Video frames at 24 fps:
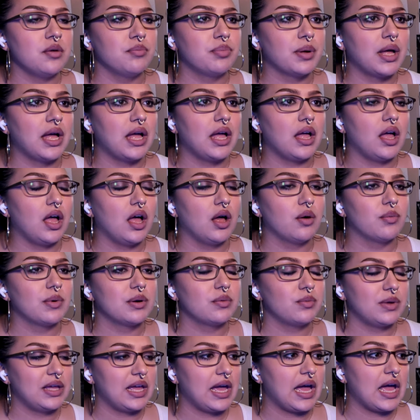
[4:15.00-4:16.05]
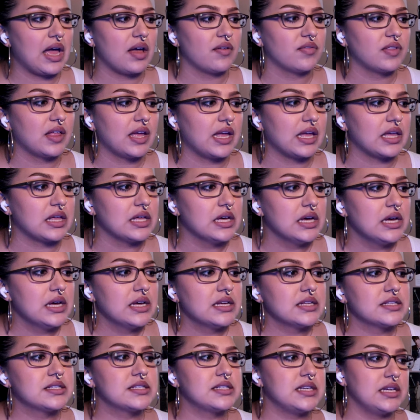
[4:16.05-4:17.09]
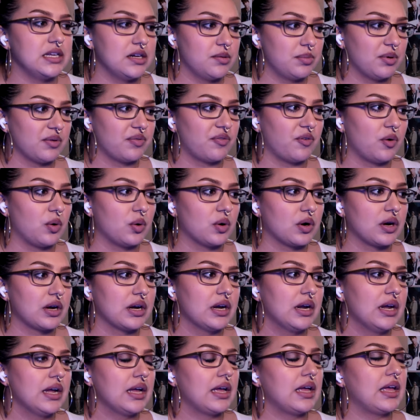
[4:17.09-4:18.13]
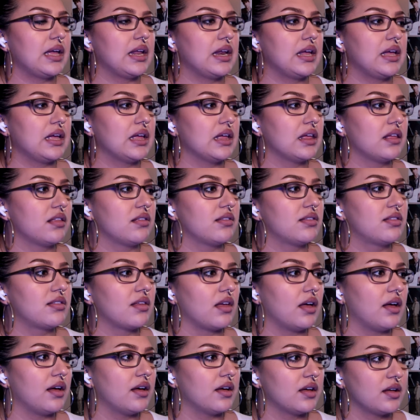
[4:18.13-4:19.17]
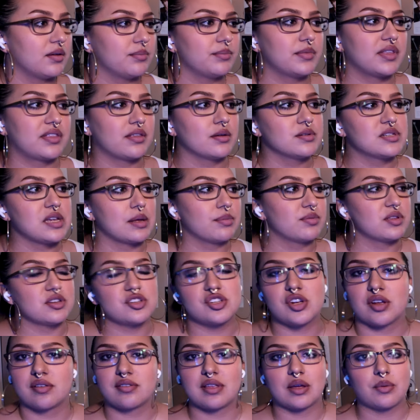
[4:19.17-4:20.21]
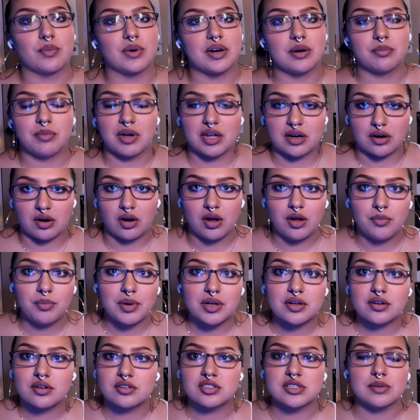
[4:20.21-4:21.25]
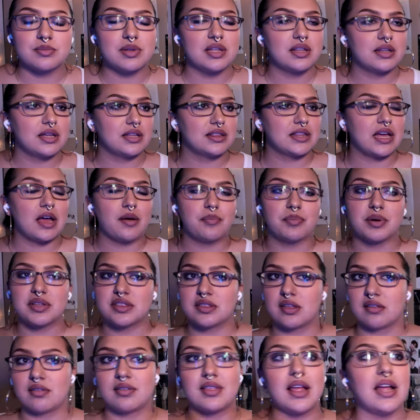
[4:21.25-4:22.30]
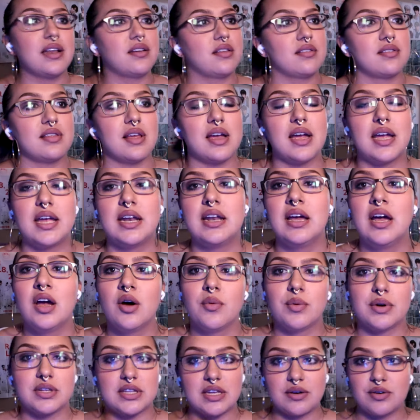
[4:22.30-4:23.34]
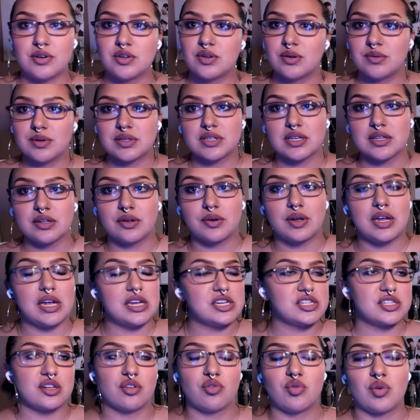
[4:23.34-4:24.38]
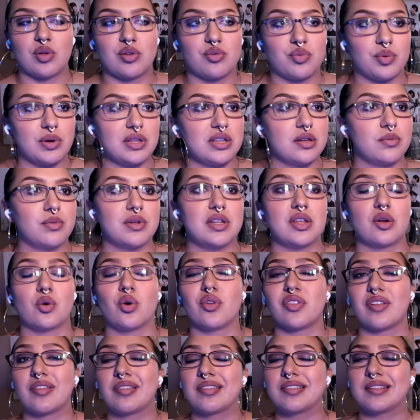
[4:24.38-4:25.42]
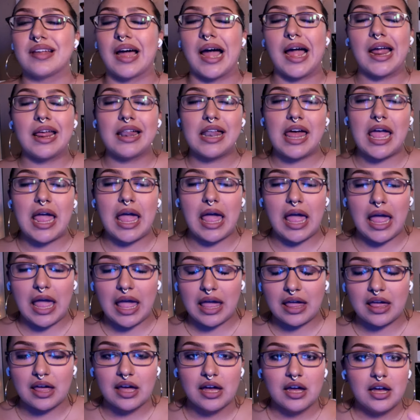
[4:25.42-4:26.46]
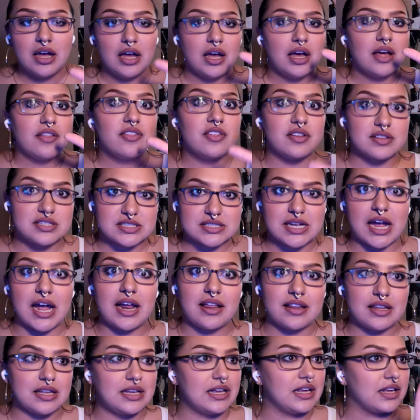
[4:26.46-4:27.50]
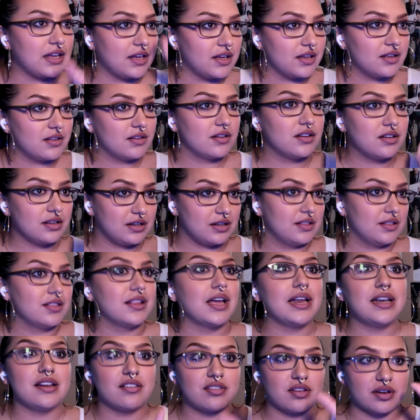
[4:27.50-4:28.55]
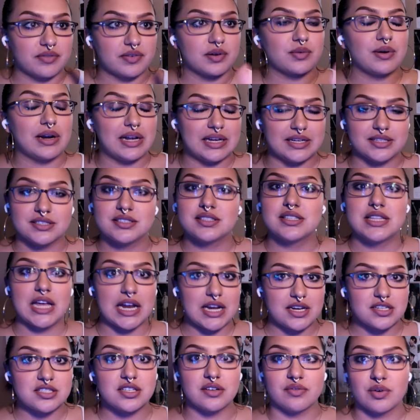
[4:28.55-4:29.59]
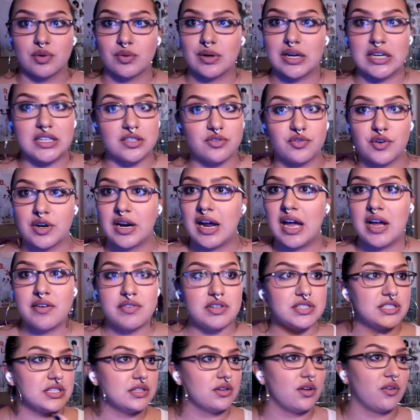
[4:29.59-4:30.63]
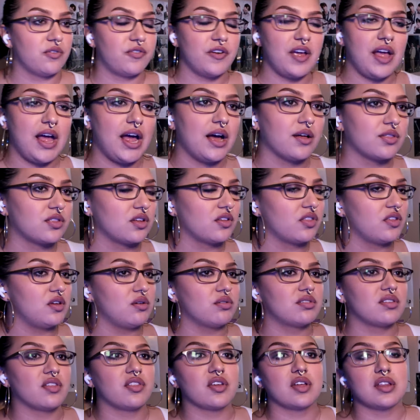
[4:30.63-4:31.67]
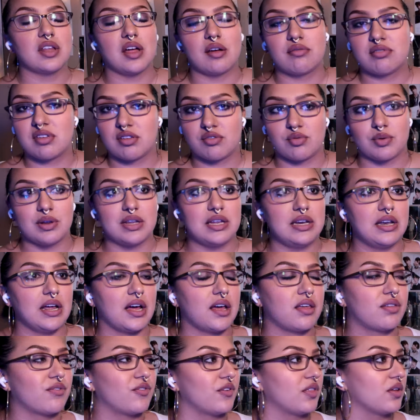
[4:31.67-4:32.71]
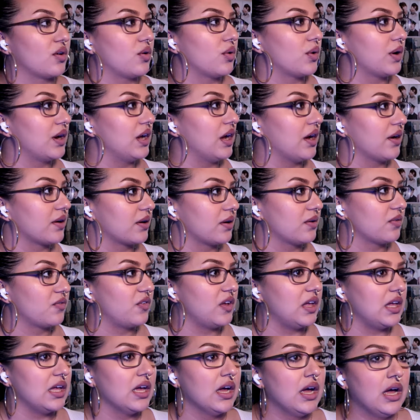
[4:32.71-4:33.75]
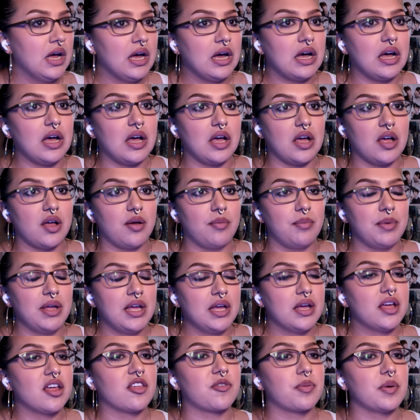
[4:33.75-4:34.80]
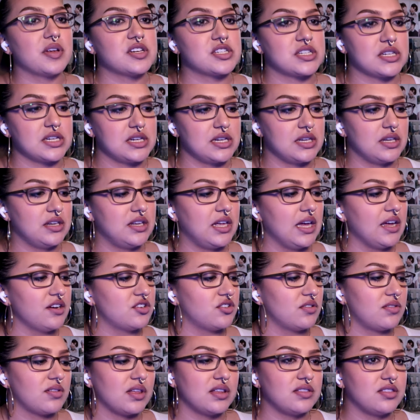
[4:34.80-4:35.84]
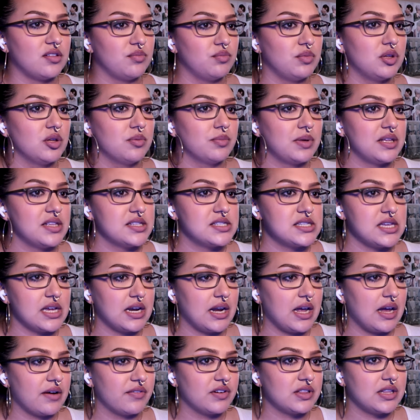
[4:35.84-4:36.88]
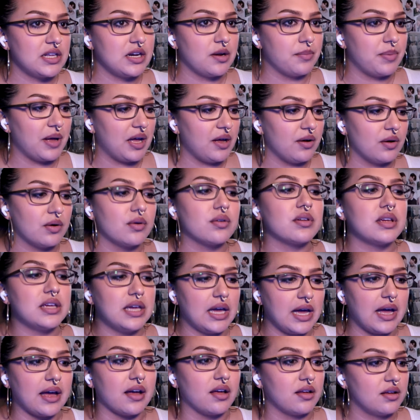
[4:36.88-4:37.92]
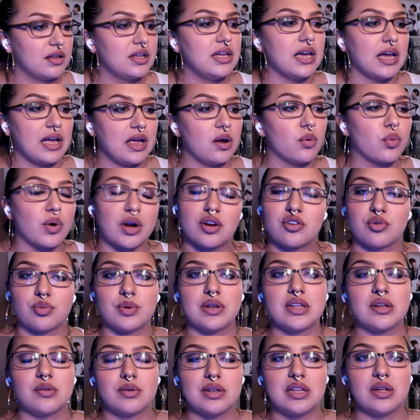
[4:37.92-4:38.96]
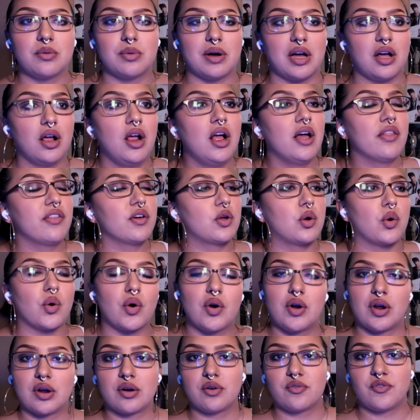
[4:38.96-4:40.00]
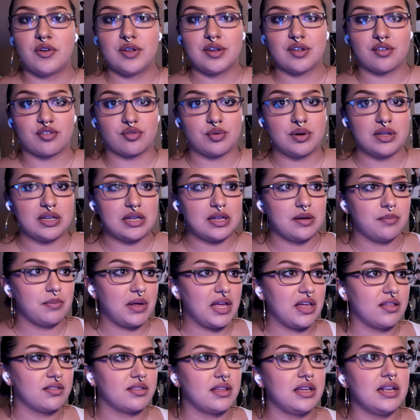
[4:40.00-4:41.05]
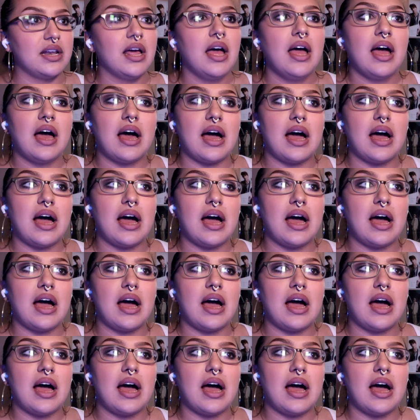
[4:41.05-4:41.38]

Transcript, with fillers: but uh, when we have like Seen it before. It is, um, sometimes it's just like wearing modern hanbok or something like that, but the set design, what they were doing with the locations was really, really cool. The styling, the styling they deserve a raise. They deserve a raise for every single fit out there. The use of the gloves is really nice for the choreography, um, especially yeah, just like the movements and everything about. Yeah, yeah, it worked really really well. The choreography looks really amazing.